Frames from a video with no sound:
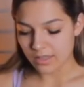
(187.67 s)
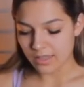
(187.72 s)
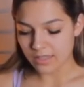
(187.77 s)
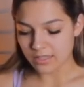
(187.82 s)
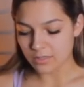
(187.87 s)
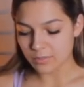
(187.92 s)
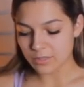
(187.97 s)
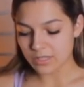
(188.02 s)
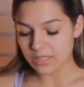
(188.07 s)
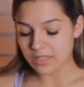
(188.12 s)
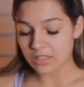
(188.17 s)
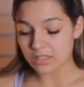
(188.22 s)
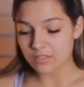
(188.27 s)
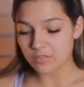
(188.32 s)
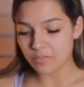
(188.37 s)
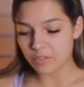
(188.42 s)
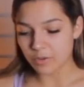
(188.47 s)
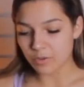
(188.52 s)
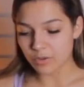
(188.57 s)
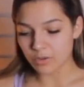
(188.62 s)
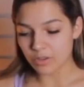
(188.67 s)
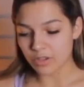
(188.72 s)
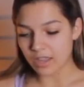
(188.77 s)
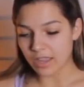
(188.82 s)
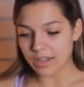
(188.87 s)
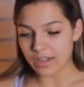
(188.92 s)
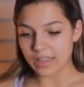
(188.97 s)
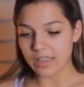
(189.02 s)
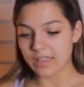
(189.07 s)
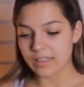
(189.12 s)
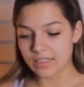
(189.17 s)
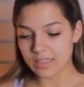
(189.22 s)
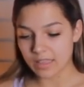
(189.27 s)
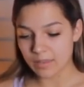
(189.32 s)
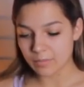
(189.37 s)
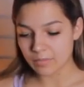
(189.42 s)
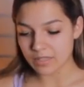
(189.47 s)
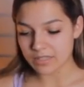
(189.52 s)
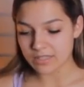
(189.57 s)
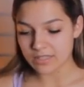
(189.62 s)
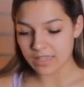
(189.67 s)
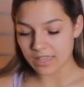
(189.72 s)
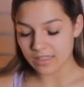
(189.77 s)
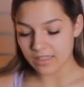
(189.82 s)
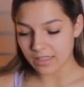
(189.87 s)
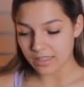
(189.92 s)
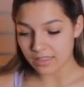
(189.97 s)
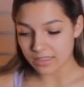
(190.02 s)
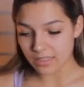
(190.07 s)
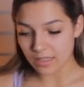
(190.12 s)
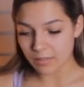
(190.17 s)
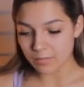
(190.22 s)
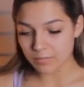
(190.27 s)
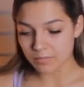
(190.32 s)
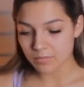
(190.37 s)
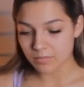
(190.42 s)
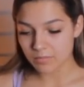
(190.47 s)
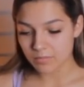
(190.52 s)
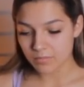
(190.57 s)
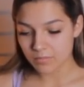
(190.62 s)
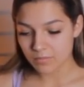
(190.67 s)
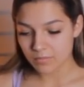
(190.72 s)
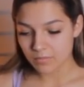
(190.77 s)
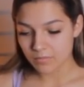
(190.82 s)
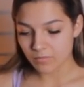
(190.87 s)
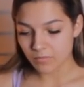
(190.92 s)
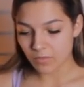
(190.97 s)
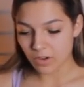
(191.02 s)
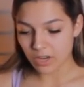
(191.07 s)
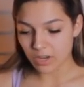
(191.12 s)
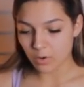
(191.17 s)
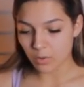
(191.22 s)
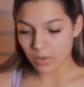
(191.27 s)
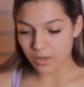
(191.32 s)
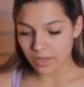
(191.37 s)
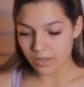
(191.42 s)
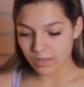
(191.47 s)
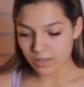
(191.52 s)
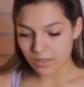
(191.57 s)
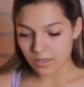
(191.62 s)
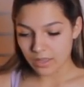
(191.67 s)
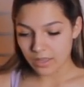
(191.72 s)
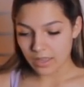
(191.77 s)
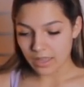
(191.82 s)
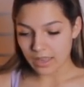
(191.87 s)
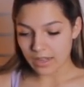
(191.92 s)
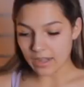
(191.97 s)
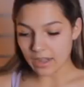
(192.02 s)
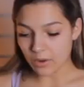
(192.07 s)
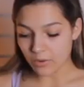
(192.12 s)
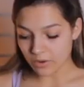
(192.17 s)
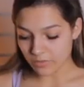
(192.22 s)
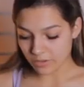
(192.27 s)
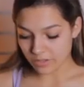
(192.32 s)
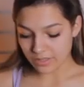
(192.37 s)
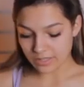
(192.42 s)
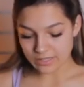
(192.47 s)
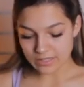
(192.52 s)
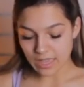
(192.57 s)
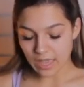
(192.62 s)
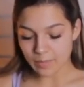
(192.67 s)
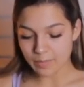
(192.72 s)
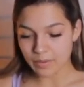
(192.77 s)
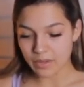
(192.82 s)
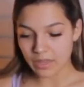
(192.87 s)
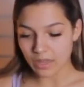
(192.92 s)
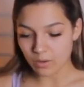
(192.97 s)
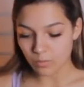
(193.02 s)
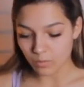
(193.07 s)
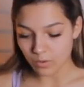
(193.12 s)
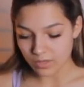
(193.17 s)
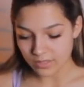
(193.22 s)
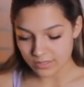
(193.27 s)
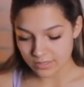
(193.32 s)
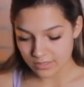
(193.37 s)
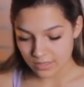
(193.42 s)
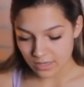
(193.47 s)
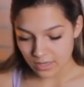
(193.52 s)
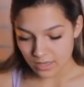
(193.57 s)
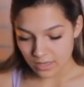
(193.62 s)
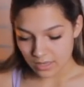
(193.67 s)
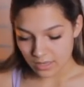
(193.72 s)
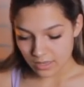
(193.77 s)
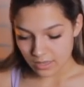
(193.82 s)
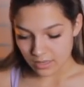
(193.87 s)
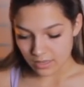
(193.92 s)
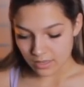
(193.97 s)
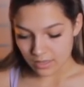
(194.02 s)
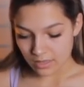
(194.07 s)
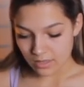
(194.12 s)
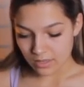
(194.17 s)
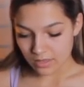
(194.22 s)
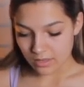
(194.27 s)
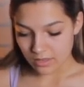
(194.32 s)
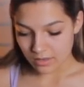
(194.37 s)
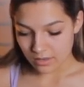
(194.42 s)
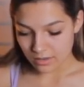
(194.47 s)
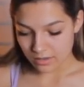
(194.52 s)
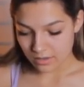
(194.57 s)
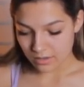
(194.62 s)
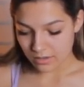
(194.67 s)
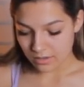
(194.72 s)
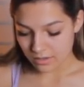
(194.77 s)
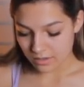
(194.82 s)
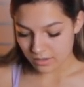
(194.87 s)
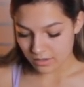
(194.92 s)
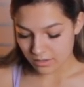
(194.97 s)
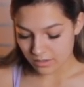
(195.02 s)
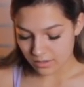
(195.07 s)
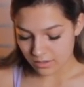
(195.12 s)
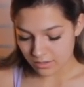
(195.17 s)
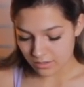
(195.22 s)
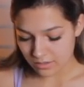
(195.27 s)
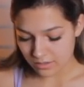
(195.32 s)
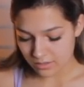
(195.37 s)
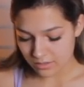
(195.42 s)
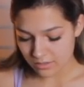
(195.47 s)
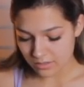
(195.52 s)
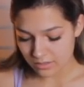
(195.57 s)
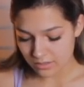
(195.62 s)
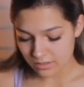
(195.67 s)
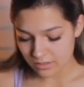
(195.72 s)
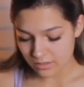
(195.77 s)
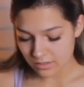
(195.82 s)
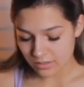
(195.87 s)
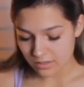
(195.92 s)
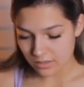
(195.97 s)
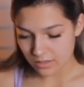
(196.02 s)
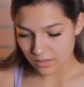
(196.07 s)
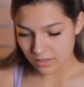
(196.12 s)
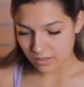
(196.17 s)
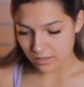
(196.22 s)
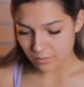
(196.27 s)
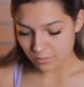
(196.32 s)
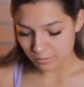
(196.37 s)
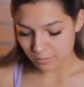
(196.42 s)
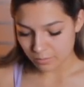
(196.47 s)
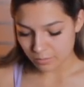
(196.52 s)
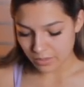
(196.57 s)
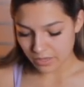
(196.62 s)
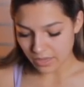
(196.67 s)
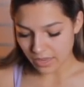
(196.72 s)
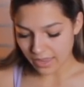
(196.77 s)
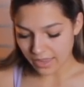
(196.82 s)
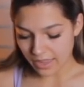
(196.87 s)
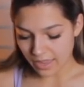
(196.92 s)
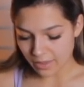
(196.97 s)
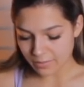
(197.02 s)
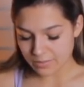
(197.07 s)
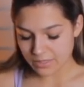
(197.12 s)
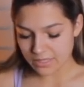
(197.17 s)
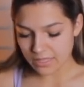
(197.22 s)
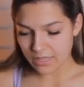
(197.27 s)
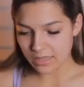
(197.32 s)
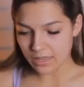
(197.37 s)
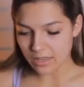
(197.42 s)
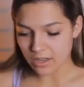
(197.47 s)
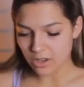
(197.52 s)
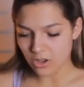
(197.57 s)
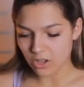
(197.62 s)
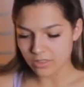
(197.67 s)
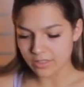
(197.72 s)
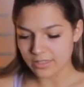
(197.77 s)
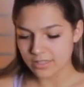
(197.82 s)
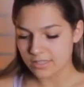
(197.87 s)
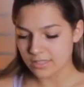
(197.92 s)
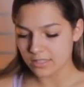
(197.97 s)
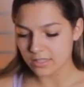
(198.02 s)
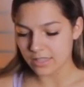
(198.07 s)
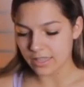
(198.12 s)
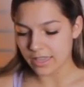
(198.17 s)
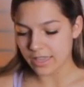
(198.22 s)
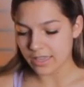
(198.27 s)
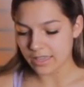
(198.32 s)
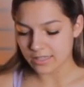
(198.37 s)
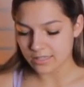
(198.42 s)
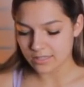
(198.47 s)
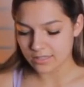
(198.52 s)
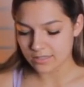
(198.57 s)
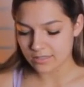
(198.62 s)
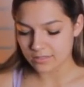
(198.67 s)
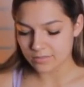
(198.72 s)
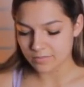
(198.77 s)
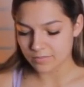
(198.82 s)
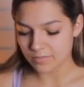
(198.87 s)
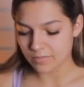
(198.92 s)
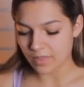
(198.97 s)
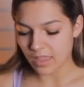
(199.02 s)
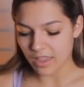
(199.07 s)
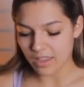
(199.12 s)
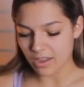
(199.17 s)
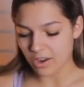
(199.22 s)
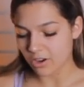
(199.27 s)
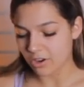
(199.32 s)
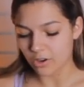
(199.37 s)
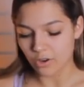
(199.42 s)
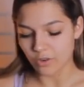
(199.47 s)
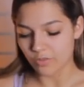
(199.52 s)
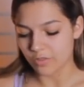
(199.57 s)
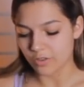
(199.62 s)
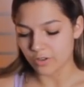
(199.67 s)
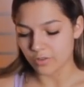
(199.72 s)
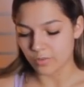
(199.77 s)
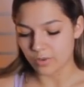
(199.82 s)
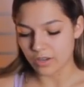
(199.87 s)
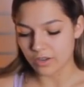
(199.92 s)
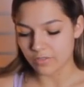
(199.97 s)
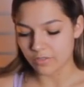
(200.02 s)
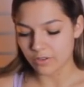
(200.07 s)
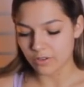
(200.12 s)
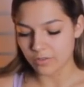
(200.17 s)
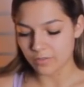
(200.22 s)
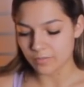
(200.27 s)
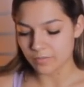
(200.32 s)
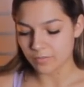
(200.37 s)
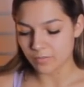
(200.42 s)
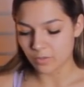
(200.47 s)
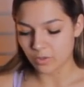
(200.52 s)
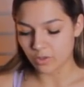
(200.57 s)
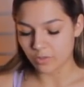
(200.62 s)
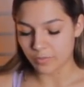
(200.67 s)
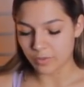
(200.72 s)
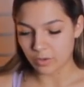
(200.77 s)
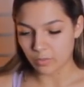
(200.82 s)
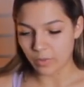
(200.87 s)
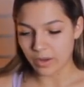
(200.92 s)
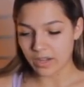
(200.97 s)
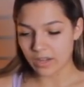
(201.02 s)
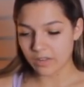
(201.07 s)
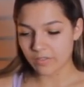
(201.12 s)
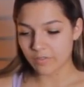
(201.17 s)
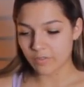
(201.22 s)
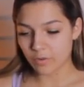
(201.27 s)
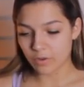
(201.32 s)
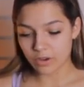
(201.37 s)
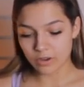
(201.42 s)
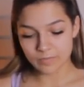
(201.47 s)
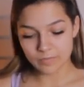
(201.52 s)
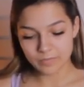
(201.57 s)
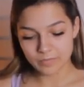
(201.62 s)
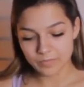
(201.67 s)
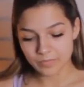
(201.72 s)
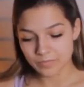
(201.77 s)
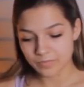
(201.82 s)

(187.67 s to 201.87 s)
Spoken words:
It's almost like this funeral kind of hit them, this death hit them very quick, and now everything's happening at once. But I am seeing all these delays are over, whatever you've been waiting for.